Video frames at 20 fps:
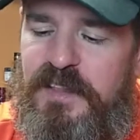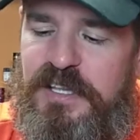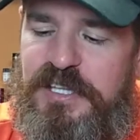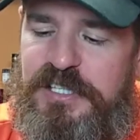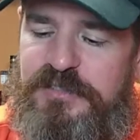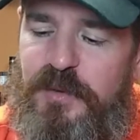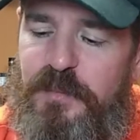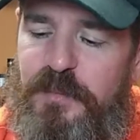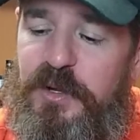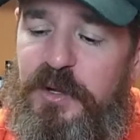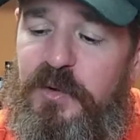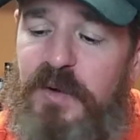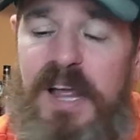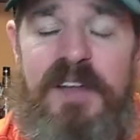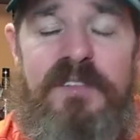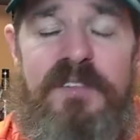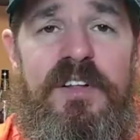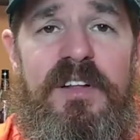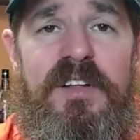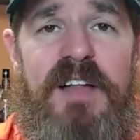This is from the
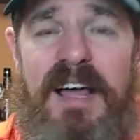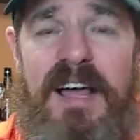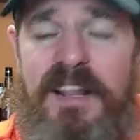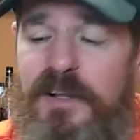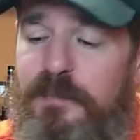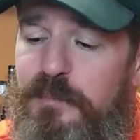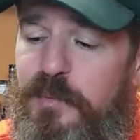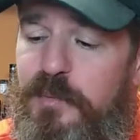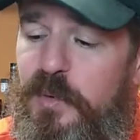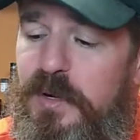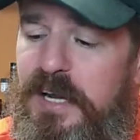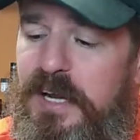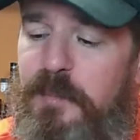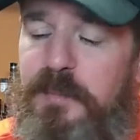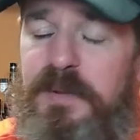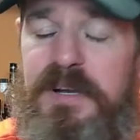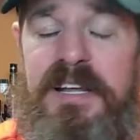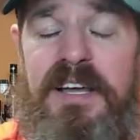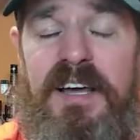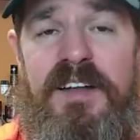Granville Island Brewing
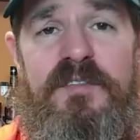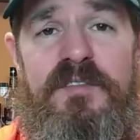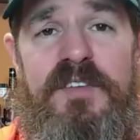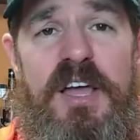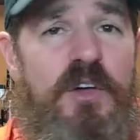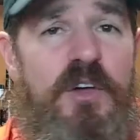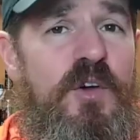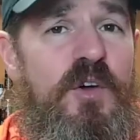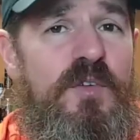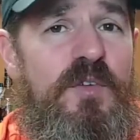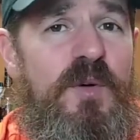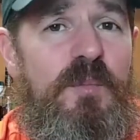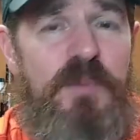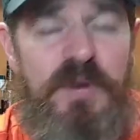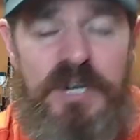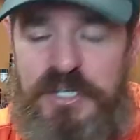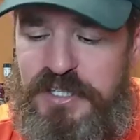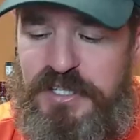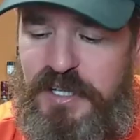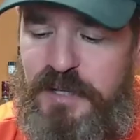Company out of Vancouver,
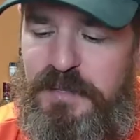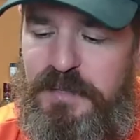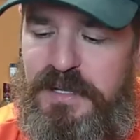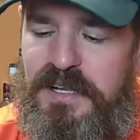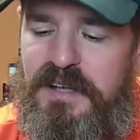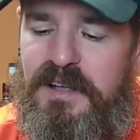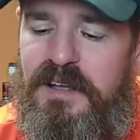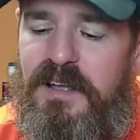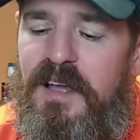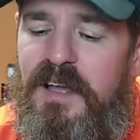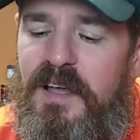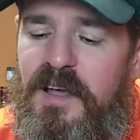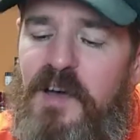British Columbia.